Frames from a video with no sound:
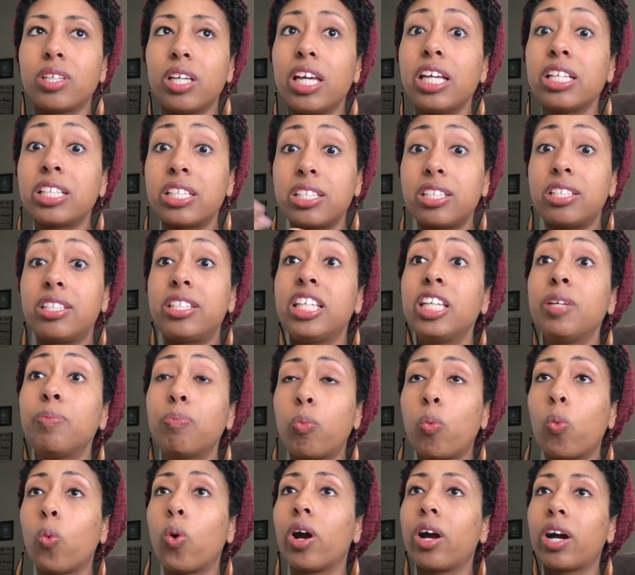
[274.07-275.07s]
it's
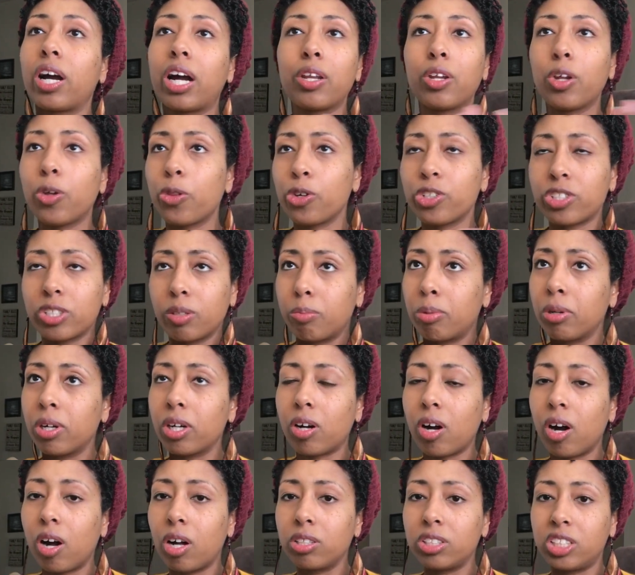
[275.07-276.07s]
deep work. I know there's a
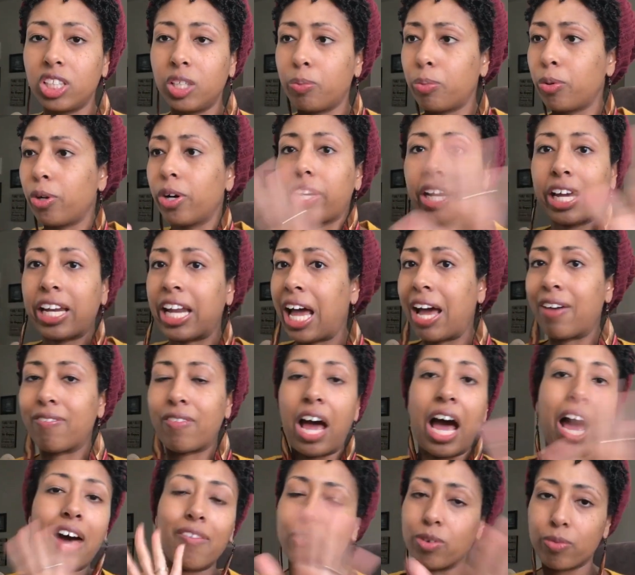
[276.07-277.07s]
book called Deep Work, and
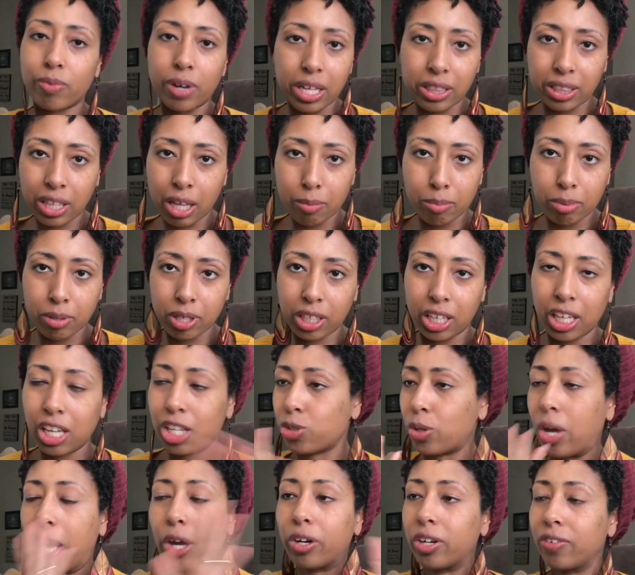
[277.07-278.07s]
I haven't read that book
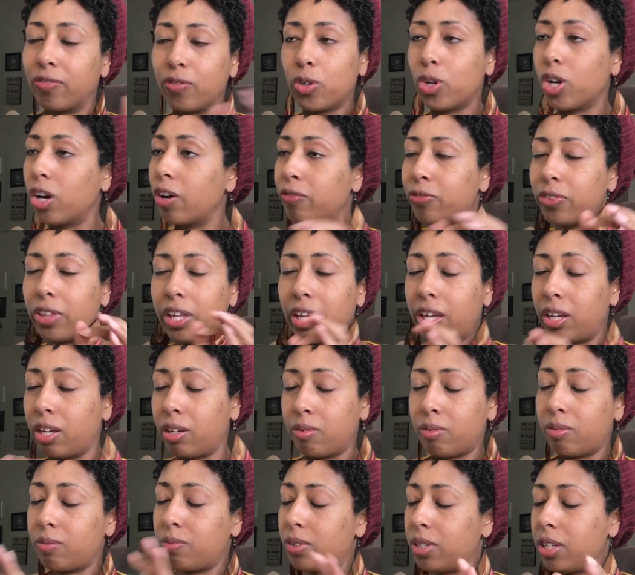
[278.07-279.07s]
yet, so I don't even know if
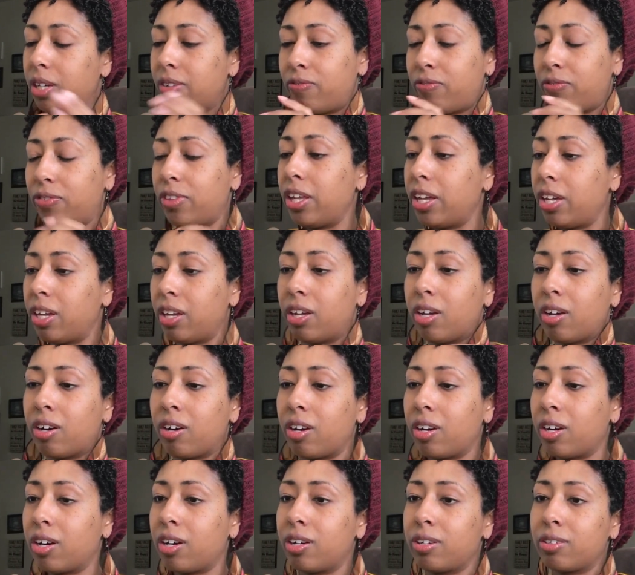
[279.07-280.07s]
they
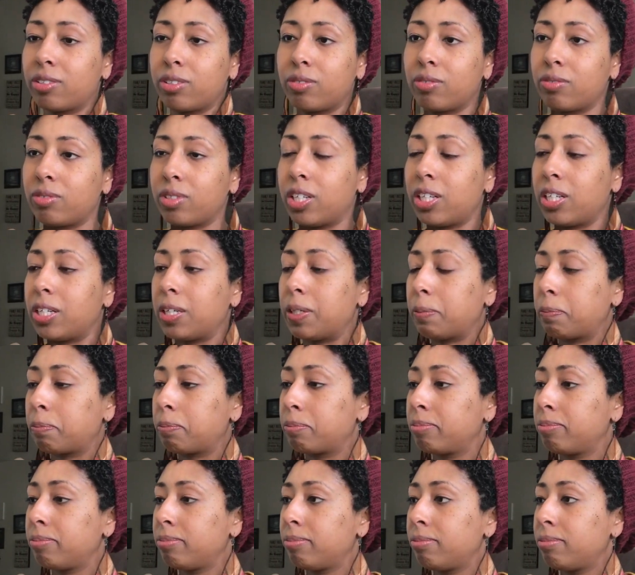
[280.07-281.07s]
are
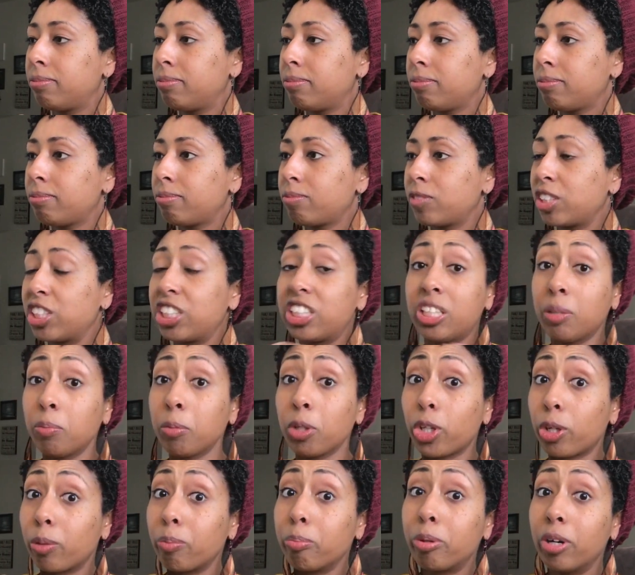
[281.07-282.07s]

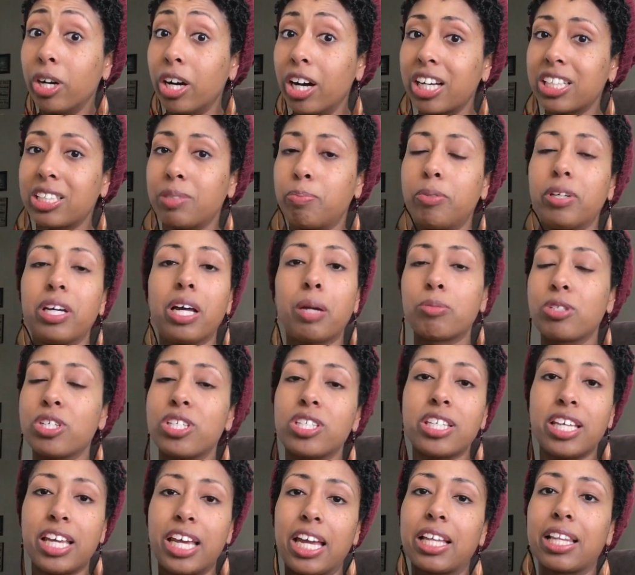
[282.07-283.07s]
similar books. But I'm
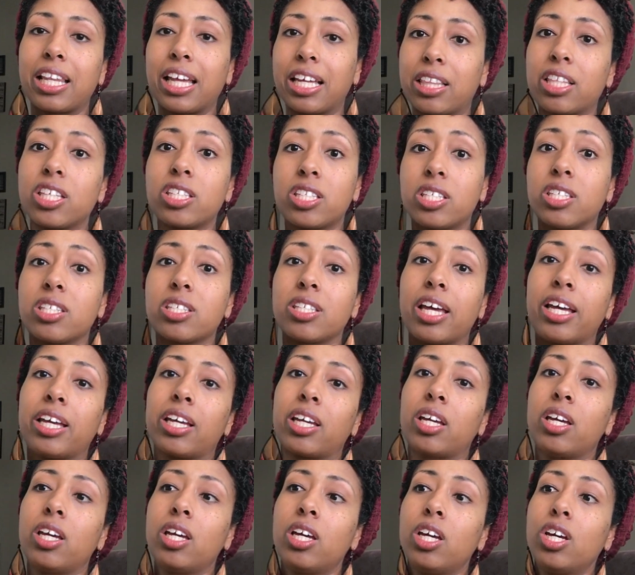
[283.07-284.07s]
just saying, like, this is
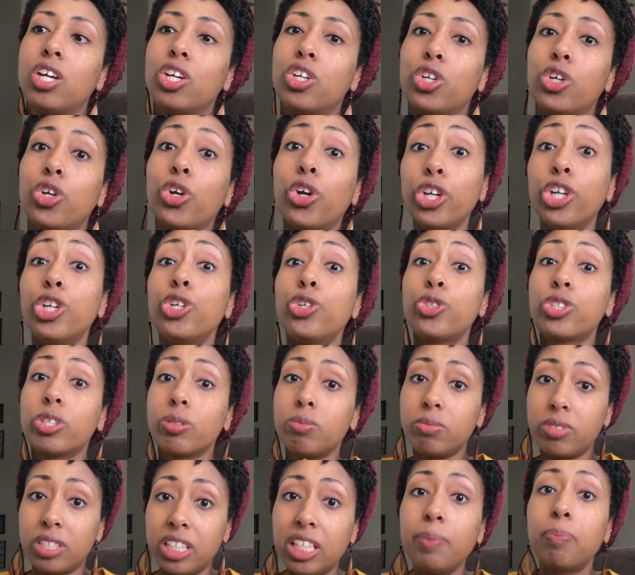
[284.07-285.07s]
like, you're going to do
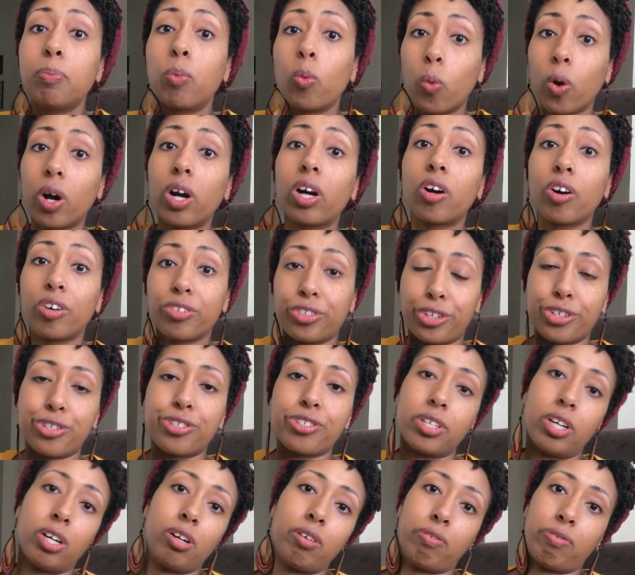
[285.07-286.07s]
some deep work on
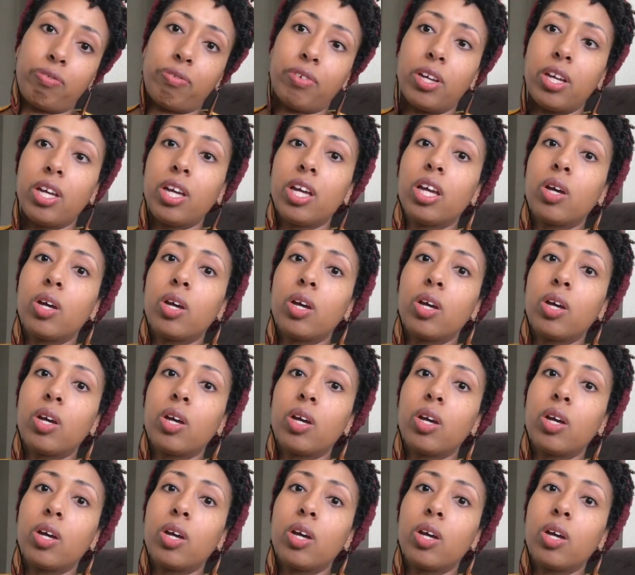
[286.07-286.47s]
yourself